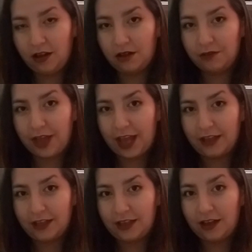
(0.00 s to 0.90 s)
of
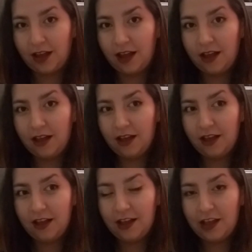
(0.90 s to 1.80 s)
candy
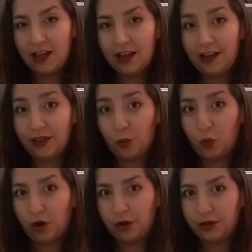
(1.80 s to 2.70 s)
in the
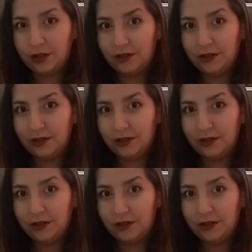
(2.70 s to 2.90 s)
world.